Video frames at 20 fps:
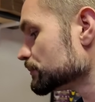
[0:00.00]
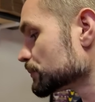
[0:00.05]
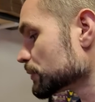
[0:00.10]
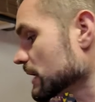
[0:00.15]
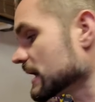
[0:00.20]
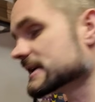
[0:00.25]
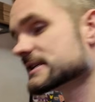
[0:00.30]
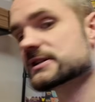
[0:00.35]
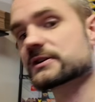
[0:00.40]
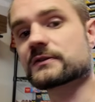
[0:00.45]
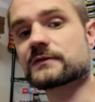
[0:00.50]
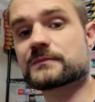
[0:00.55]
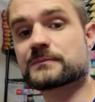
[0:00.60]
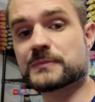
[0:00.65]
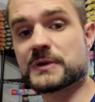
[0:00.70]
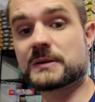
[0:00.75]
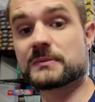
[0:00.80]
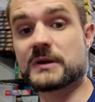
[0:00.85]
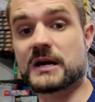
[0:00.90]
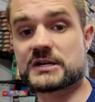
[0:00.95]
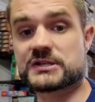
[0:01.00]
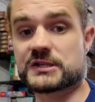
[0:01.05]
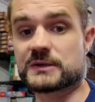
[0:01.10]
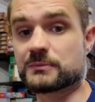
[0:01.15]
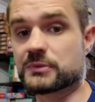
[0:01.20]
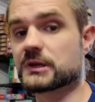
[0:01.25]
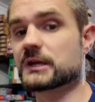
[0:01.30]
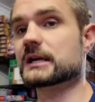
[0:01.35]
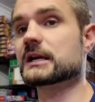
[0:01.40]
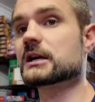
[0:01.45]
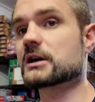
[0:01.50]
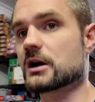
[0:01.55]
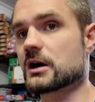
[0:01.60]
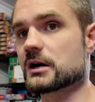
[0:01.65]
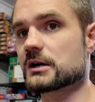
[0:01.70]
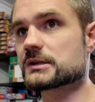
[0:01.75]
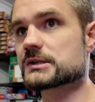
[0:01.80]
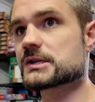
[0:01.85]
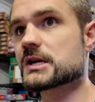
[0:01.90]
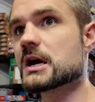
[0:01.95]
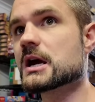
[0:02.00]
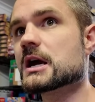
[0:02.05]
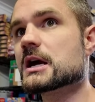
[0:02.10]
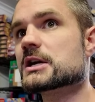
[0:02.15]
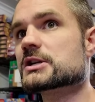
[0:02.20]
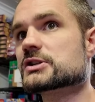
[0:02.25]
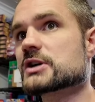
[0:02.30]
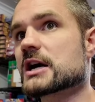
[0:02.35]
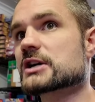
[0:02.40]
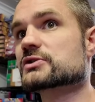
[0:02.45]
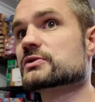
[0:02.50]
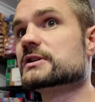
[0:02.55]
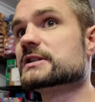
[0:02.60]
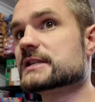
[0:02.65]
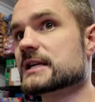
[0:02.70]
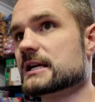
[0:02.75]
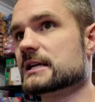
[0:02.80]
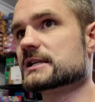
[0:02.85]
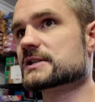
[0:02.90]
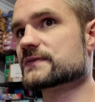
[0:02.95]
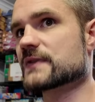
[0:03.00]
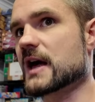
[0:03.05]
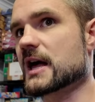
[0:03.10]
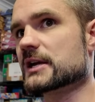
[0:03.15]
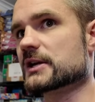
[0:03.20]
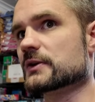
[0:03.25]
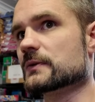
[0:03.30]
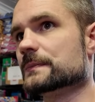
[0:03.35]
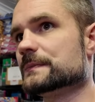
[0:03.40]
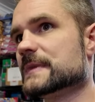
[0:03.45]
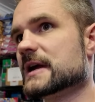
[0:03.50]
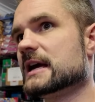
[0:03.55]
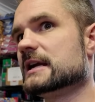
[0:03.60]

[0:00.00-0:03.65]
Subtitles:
price of people actually playing cards, to actually retain its value.